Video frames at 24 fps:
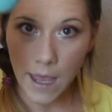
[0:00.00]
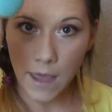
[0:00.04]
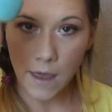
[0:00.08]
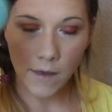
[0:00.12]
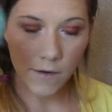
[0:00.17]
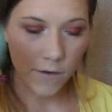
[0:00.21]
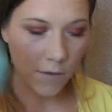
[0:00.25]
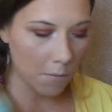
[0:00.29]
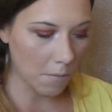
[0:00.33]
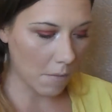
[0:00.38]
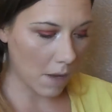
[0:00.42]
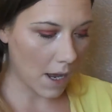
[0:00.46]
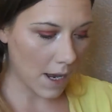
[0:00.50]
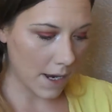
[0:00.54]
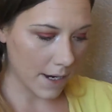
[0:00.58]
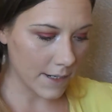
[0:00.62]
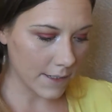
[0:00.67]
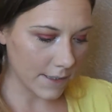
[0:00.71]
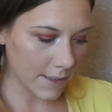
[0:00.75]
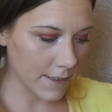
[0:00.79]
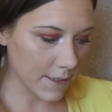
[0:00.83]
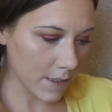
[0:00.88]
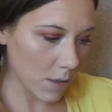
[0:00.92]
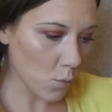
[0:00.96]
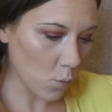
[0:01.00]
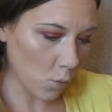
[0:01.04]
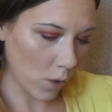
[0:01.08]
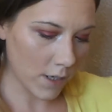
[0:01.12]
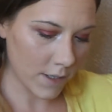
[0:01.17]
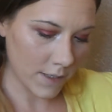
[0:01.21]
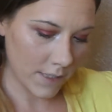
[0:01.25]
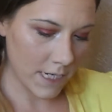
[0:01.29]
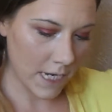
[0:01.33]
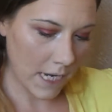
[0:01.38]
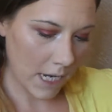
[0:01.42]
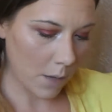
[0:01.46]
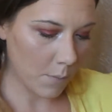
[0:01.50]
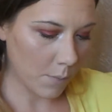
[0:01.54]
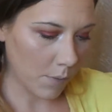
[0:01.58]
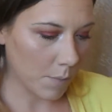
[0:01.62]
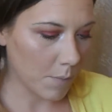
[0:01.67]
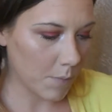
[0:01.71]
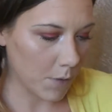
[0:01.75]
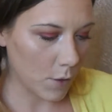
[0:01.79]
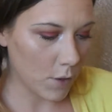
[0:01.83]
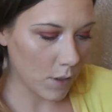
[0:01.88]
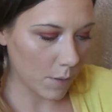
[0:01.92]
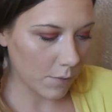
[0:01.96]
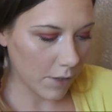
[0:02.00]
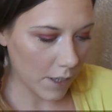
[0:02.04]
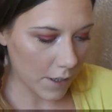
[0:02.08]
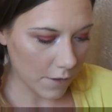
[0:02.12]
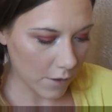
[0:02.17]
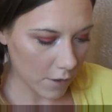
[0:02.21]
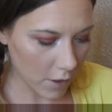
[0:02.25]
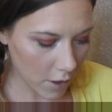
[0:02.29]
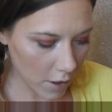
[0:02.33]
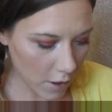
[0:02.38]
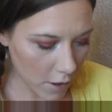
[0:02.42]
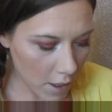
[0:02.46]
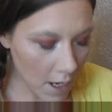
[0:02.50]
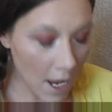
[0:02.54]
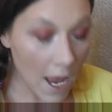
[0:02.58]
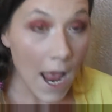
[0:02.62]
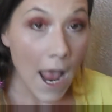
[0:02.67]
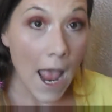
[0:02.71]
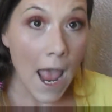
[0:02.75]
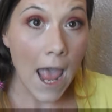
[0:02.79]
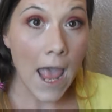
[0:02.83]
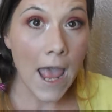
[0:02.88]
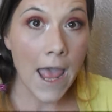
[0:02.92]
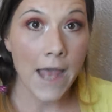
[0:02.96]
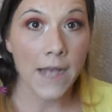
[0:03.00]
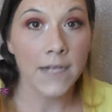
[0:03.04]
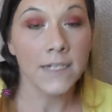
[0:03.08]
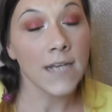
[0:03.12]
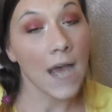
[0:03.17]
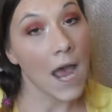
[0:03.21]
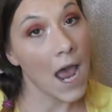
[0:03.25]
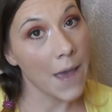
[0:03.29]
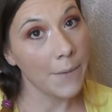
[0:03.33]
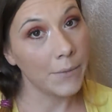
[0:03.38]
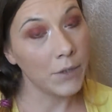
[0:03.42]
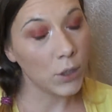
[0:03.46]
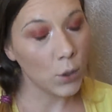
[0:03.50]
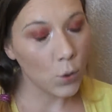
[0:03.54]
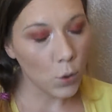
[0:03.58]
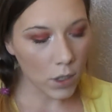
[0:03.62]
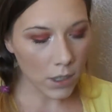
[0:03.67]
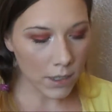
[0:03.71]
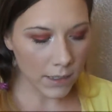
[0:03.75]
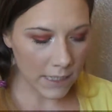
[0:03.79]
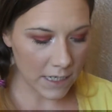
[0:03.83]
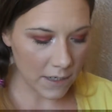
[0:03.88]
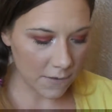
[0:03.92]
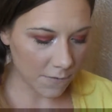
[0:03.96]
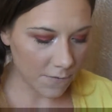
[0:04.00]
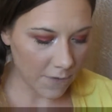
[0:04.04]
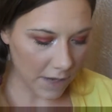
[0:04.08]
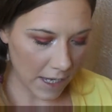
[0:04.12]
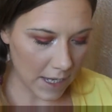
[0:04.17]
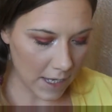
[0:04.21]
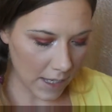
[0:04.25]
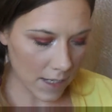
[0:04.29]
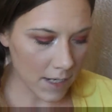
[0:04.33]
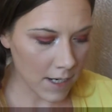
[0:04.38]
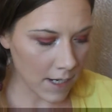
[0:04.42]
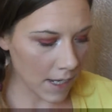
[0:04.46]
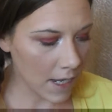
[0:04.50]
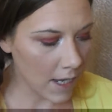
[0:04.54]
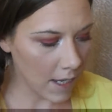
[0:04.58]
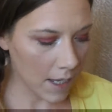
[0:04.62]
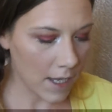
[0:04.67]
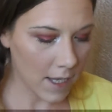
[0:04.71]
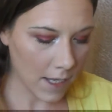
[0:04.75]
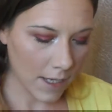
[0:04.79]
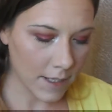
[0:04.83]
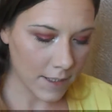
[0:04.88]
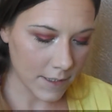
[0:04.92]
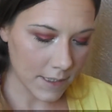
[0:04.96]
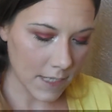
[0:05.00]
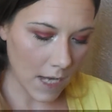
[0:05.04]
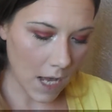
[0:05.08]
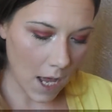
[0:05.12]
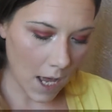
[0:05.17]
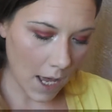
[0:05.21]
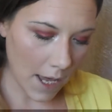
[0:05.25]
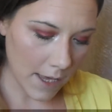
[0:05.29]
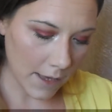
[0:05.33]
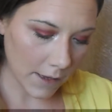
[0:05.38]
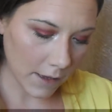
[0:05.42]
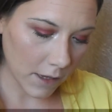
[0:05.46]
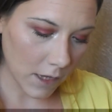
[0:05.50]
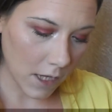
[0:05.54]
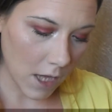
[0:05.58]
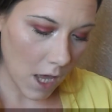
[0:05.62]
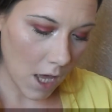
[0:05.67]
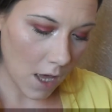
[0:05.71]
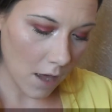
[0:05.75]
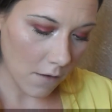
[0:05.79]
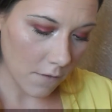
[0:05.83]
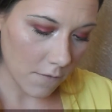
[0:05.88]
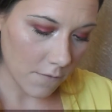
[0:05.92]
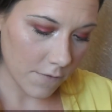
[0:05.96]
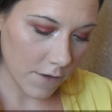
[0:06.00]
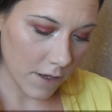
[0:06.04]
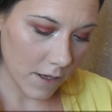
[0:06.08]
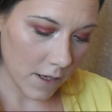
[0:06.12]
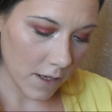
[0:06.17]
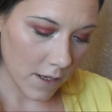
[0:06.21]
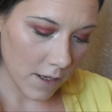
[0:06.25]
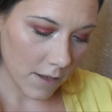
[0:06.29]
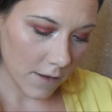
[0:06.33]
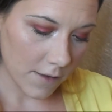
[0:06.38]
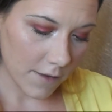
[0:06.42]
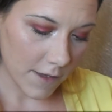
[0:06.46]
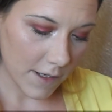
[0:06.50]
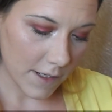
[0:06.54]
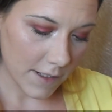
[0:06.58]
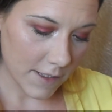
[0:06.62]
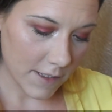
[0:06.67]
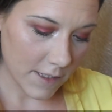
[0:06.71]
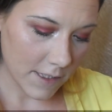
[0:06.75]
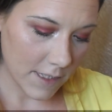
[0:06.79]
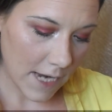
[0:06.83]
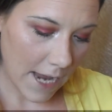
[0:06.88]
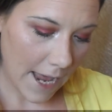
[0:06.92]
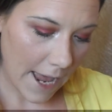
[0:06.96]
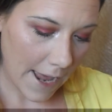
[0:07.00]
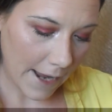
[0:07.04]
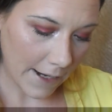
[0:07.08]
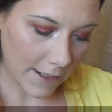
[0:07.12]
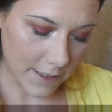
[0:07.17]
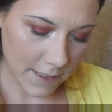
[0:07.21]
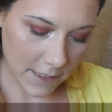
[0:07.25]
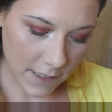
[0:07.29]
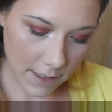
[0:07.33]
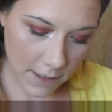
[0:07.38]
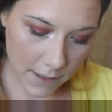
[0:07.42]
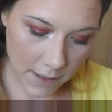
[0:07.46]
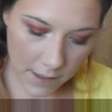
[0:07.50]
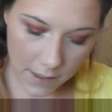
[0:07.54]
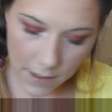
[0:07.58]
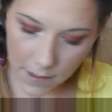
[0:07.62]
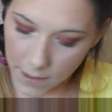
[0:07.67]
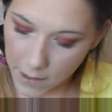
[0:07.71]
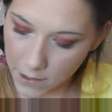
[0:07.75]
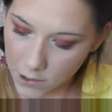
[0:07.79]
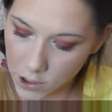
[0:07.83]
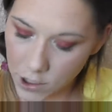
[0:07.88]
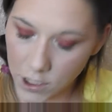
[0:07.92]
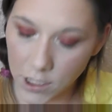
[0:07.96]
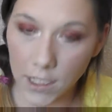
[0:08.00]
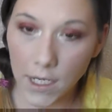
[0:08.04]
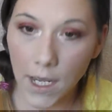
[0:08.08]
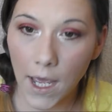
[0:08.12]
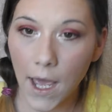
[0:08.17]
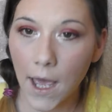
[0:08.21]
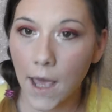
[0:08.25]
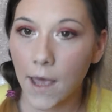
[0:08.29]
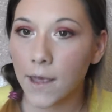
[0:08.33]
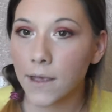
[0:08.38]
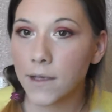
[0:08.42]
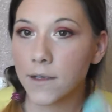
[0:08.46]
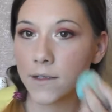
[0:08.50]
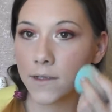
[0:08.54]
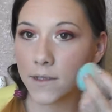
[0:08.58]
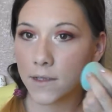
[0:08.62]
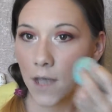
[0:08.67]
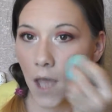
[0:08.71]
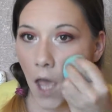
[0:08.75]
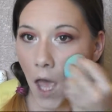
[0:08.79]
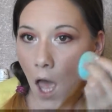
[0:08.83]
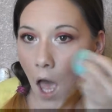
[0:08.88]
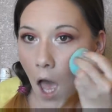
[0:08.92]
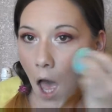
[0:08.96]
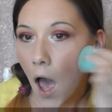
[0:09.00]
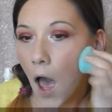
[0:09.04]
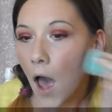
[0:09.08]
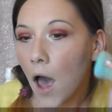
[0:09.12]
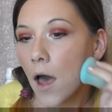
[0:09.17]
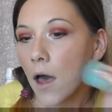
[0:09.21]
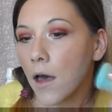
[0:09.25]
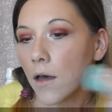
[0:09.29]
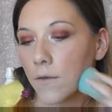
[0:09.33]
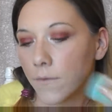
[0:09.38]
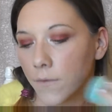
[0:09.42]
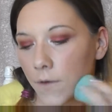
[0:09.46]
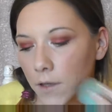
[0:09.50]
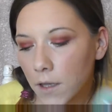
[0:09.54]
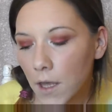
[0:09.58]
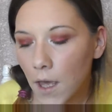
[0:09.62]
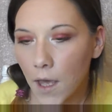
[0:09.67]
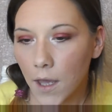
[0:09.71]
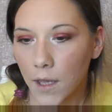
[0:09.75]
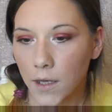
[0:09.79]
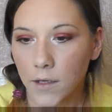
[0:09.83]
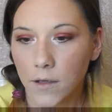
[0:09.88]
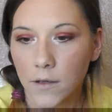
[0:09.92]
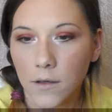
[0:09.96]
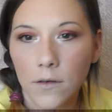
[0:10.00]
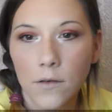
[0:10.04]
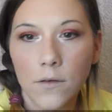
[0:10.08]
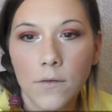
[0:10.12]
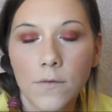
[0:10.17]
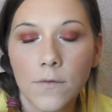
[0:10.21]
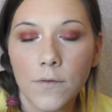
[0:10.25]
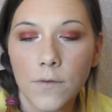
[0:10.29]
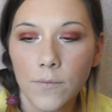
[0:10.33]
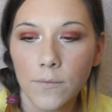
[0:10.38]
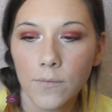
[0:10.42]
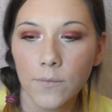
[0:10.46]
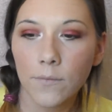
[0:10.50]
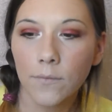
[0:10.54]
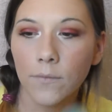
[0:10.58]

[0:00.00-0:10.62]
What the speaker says: and my somewhat damp Beauty Blender, and I'm a Laura Lee fan, and I love this tactic that she has of kind of